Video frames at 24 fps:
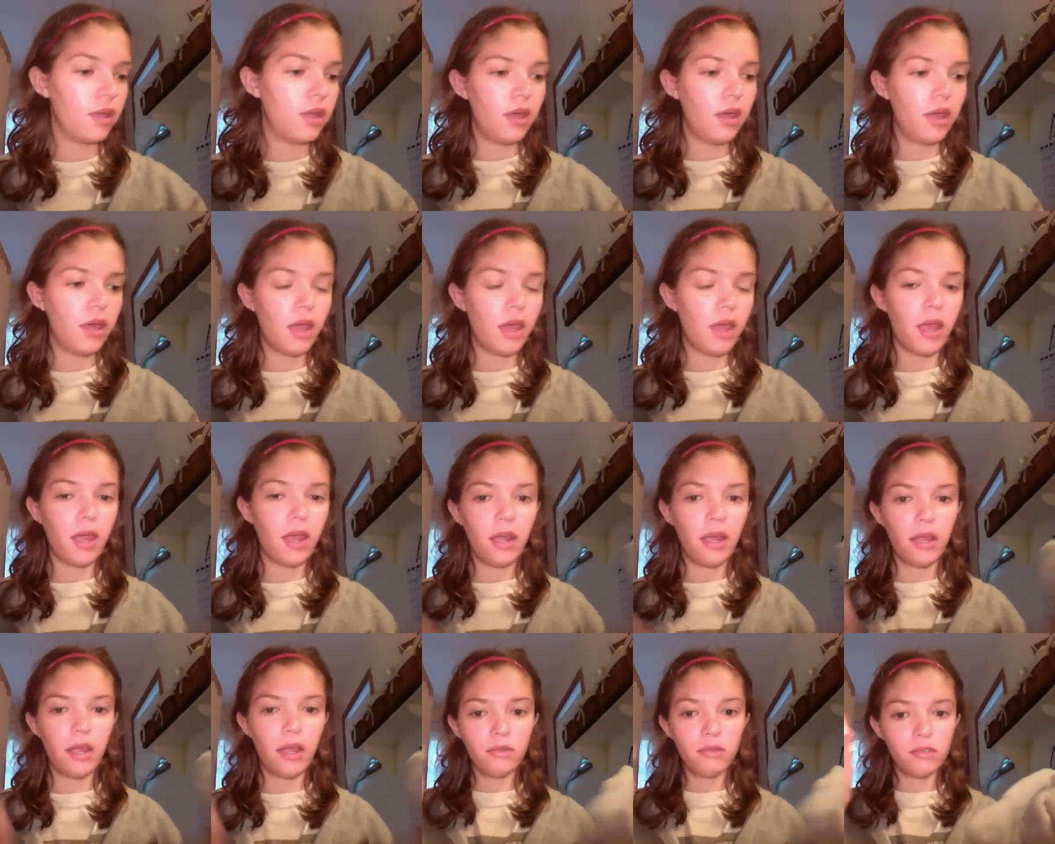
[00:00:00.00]
And I
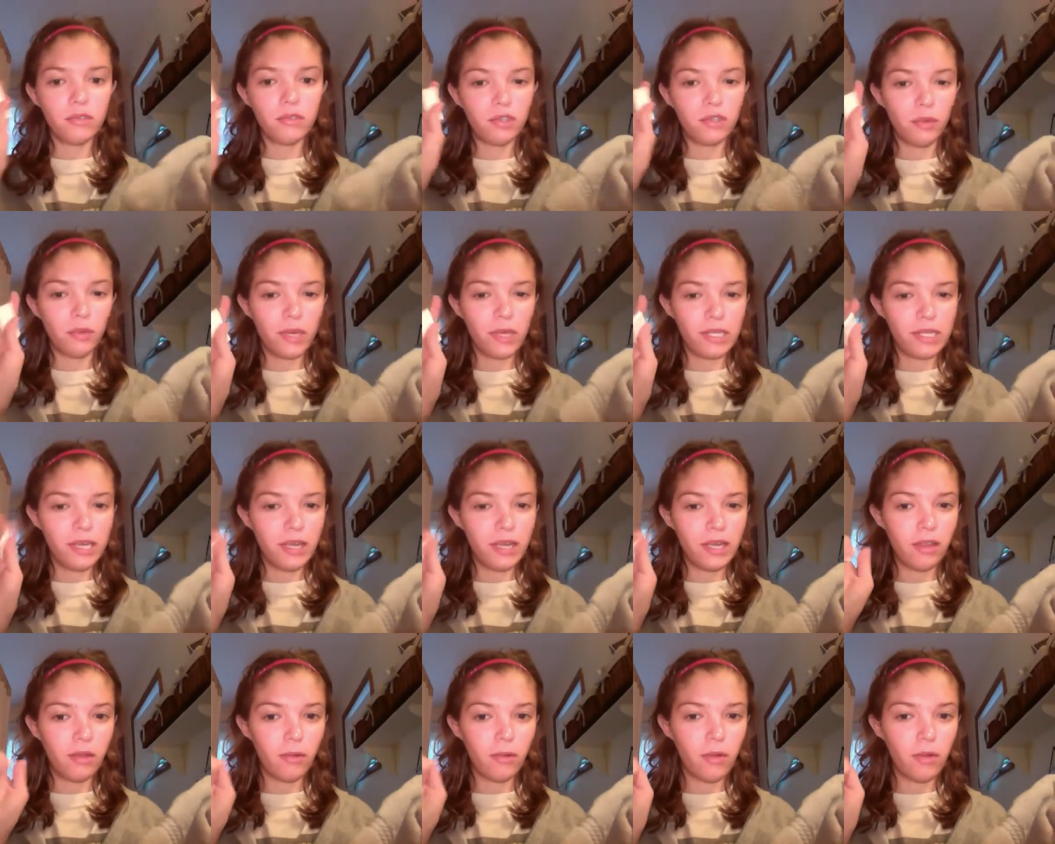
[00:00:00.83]
don't squeeze it in
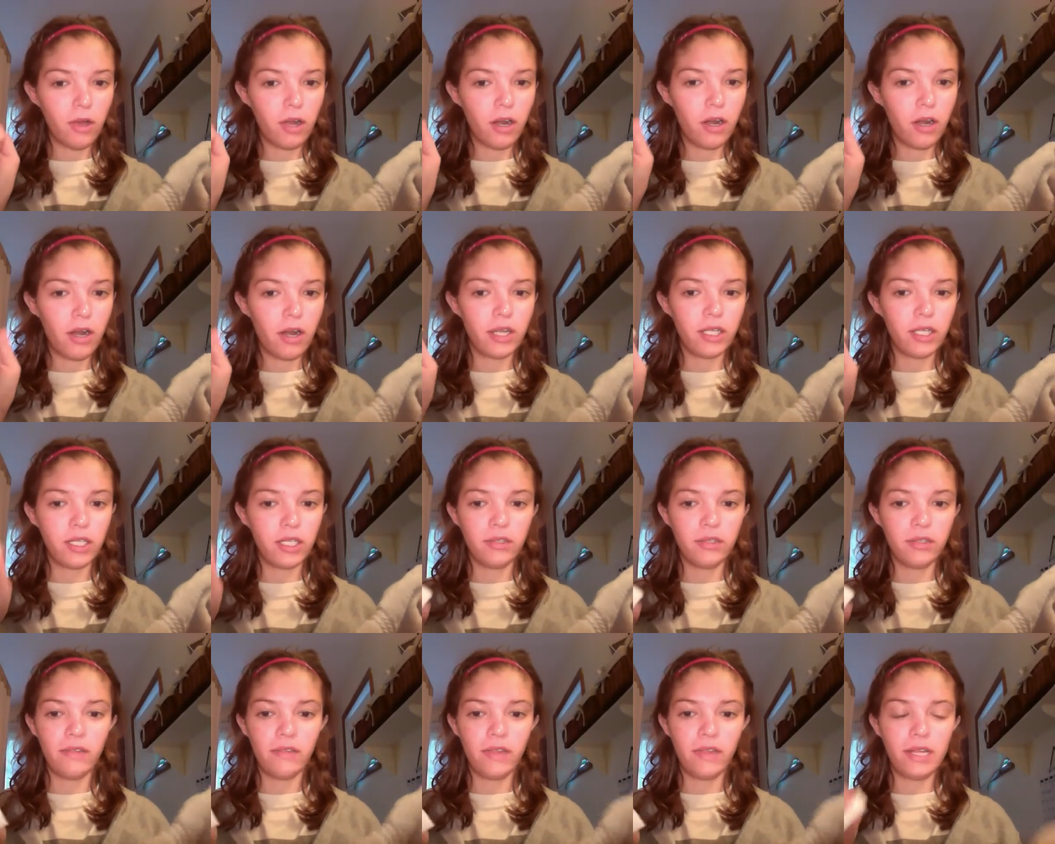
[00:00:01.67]
the water, I just sort
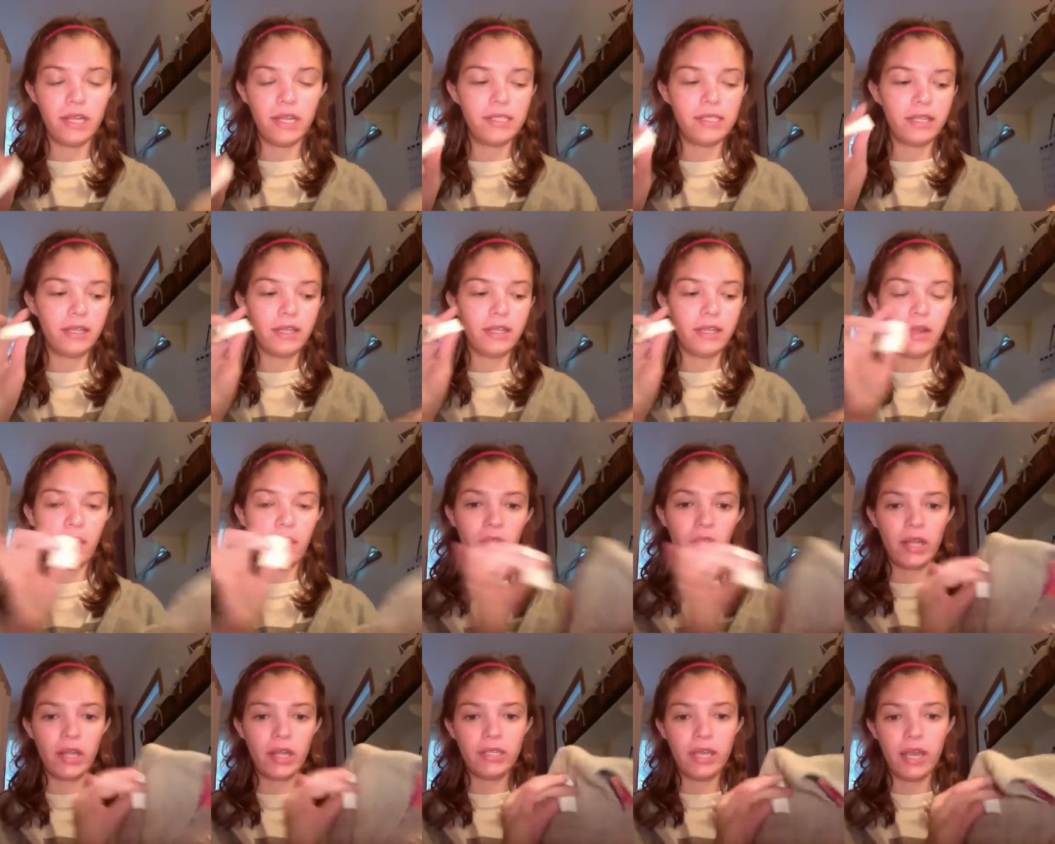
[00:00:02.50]
of let it sit there, and then
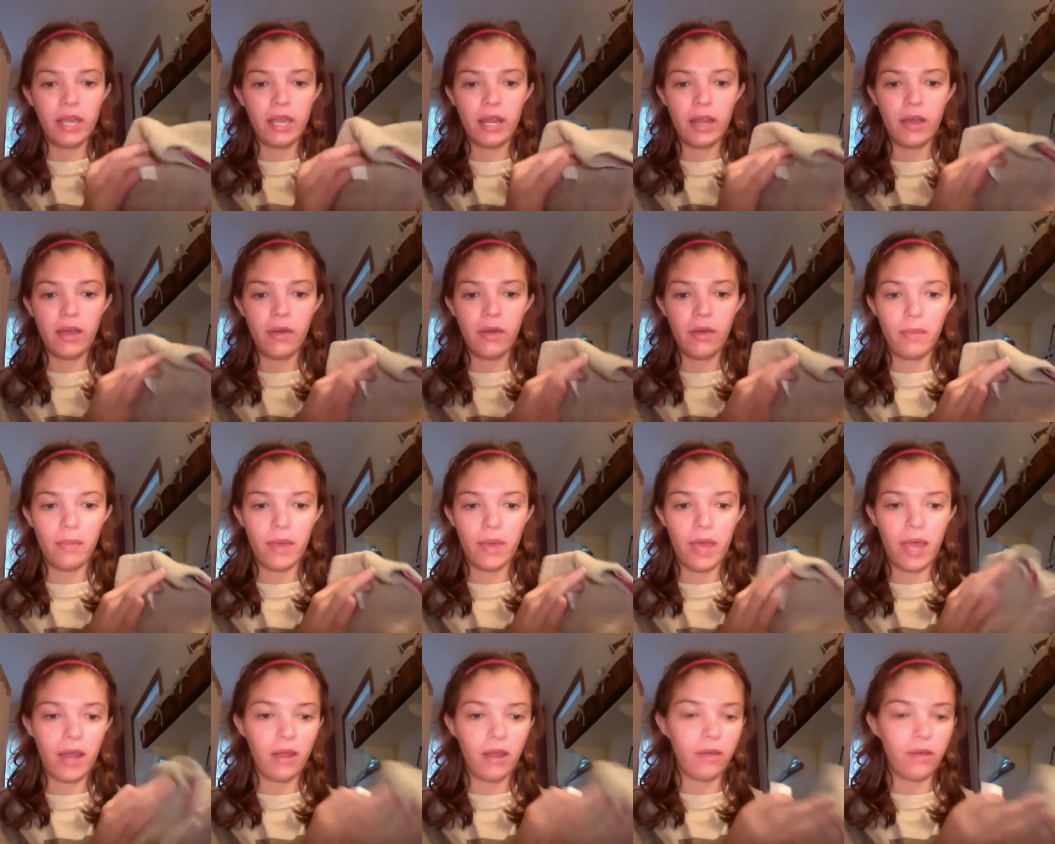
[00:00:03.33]
I take it out and
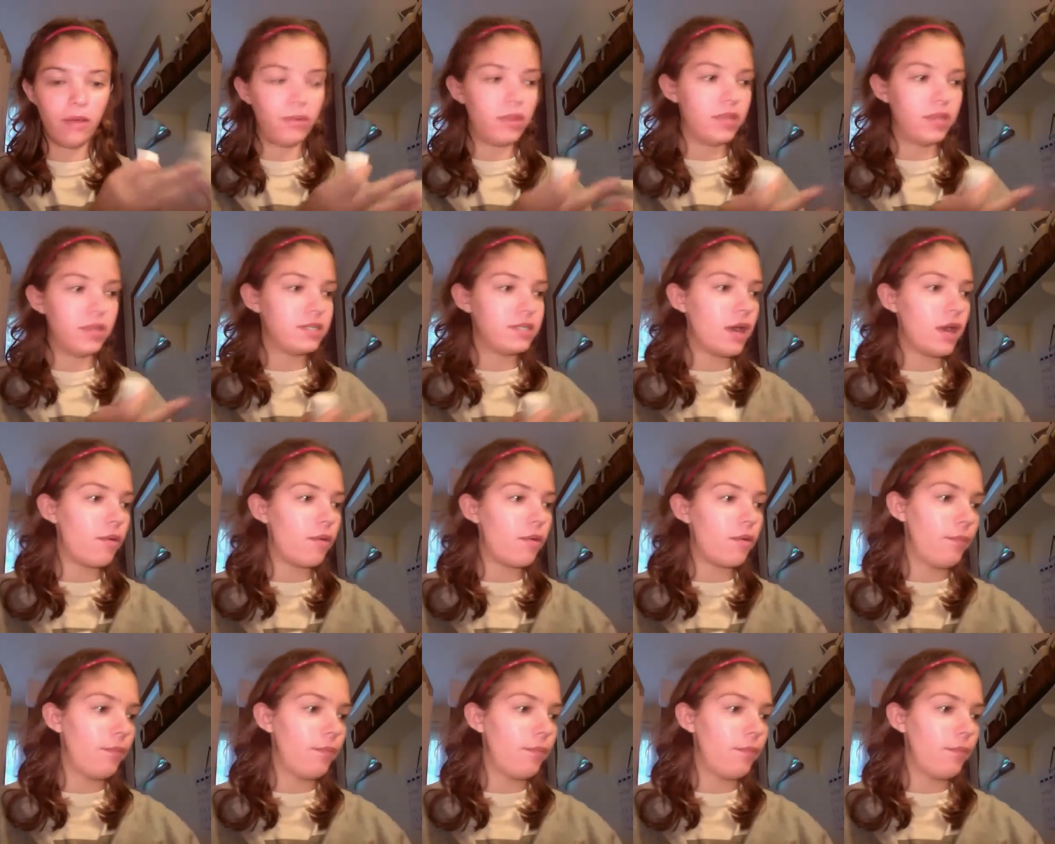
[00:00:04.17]
pat it with a towel.